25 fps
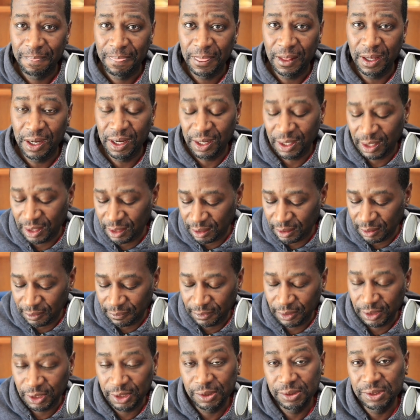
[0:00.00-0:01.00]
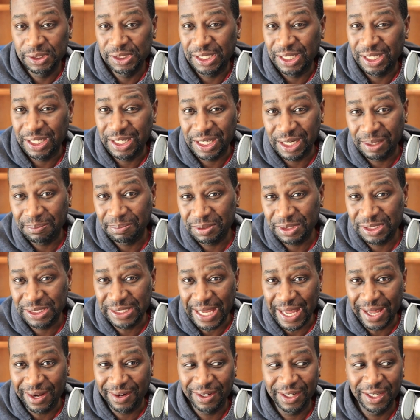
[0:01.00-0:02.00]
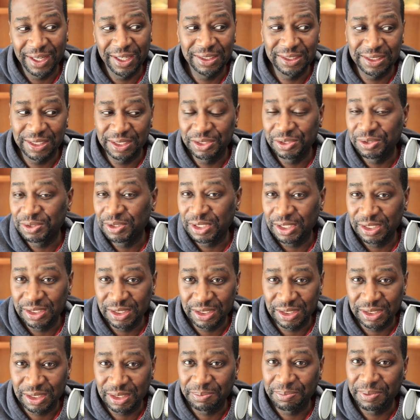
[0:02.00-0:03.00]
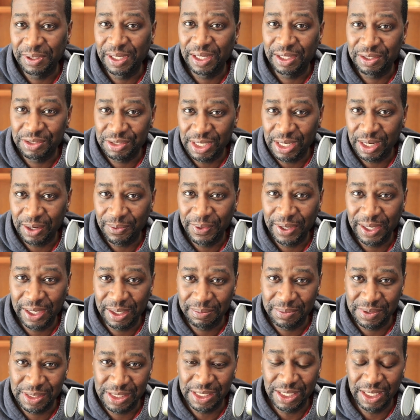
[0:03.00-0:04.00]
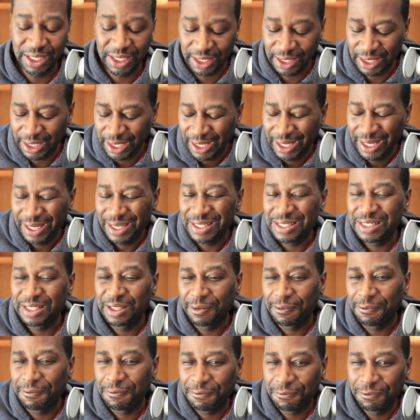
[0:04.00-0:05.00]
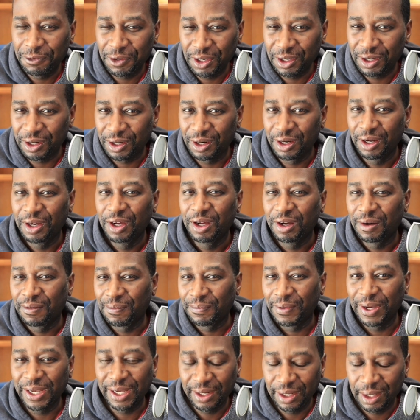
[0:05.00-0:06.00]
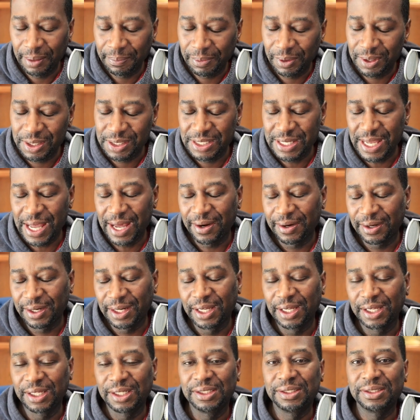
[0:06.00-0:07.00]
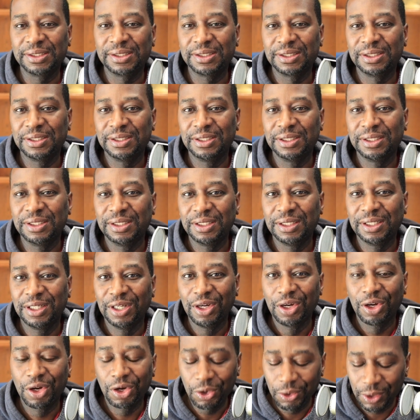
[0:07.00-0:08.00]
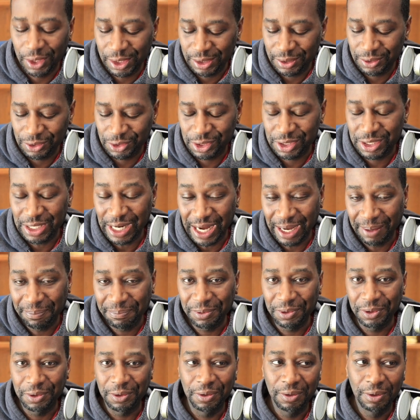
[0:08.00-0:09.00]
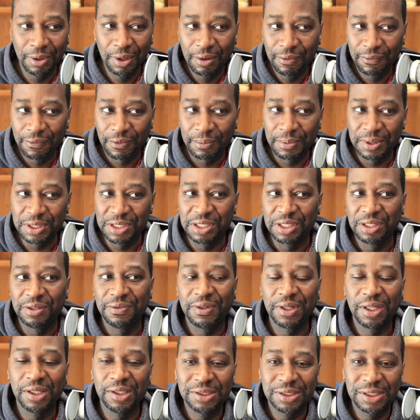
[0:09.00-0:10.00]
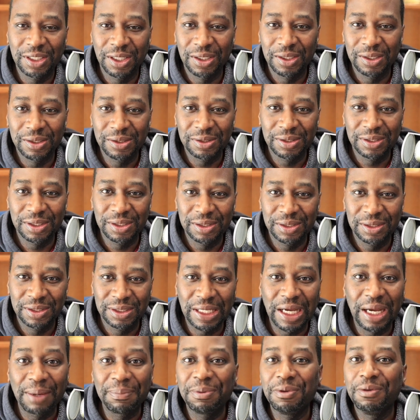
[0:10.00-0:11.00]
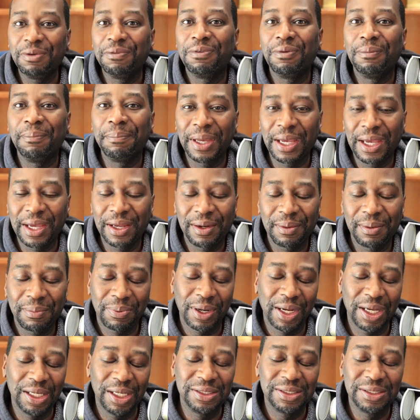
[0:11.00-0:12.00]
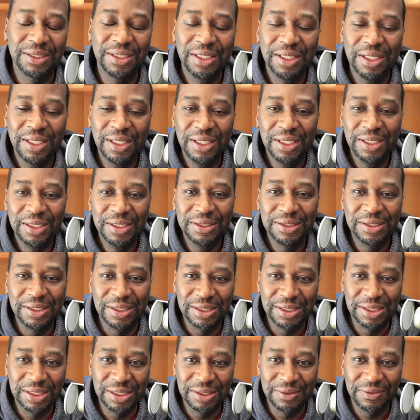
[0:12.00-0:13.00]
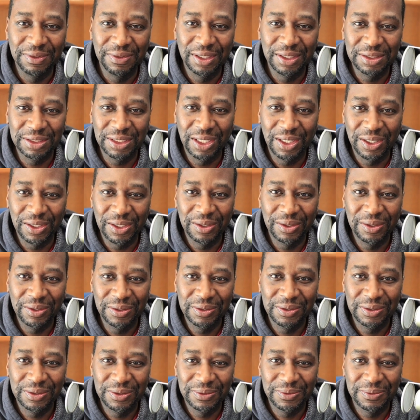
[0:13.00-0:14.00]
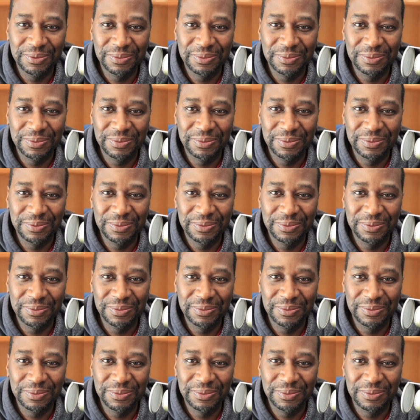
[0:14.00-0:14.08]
of losing a couple Saturdays that you couldn't sleep in because you got to wake up and study, is the fear of waking up on Saturdays going to stop you from achieving those goals, stop you from paying the price to achieve those goals?